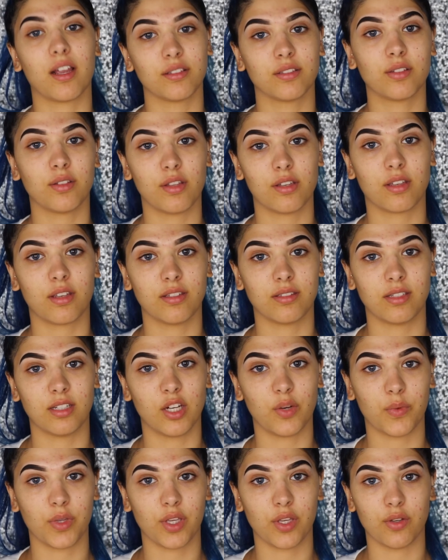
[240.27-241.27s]
into the
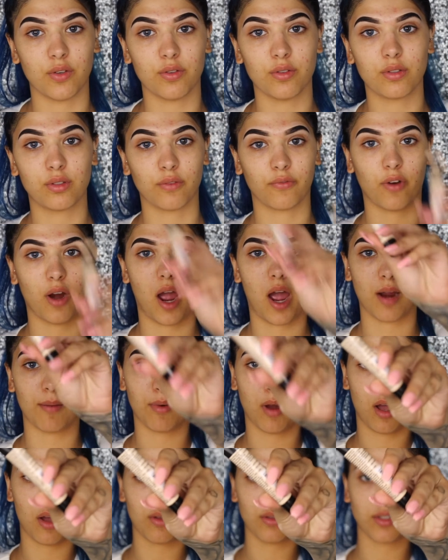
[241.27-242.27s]
concealer we used for our
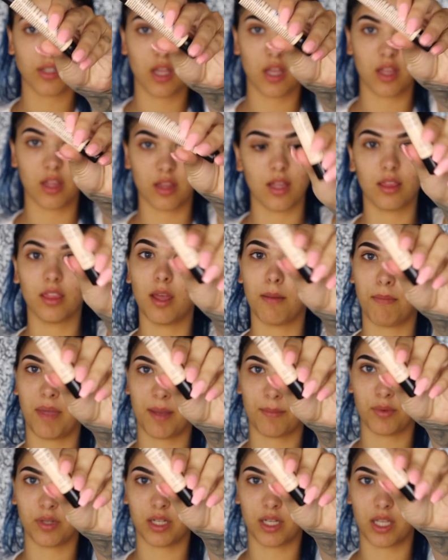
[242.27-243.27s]
eyebrows, the
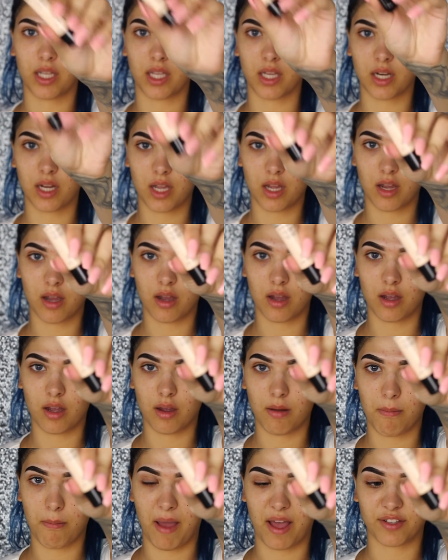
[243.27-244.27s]
Maybelline
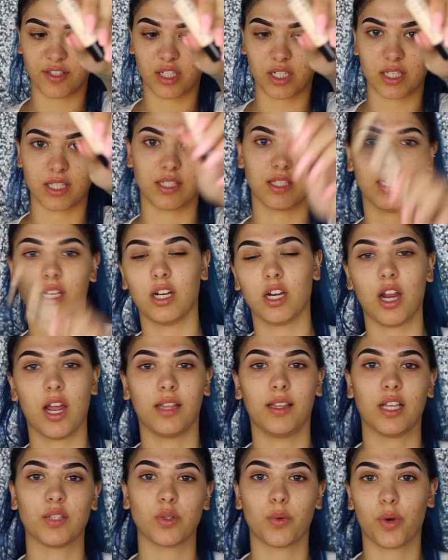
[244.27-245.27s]
Master Concealer,
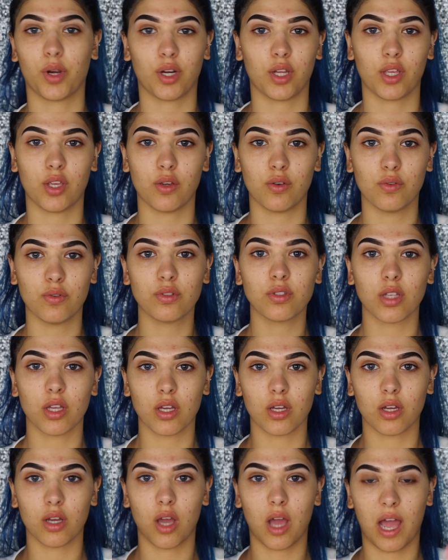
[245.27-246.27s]
and that's what we're going to use
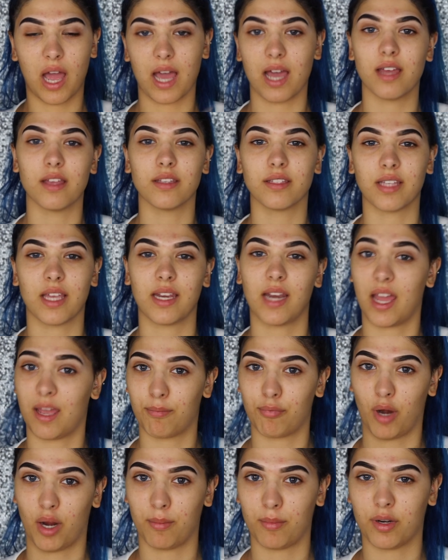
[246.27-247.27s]
as an eye
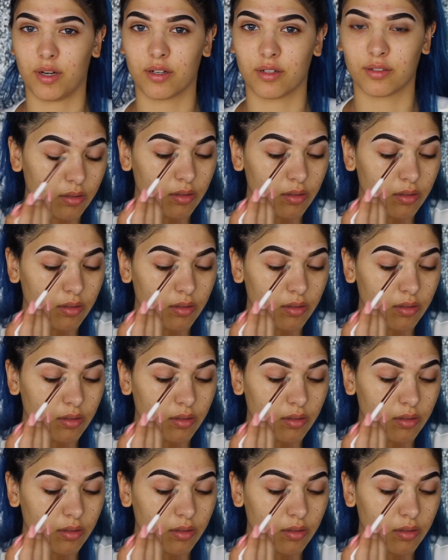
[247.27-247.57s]
primer.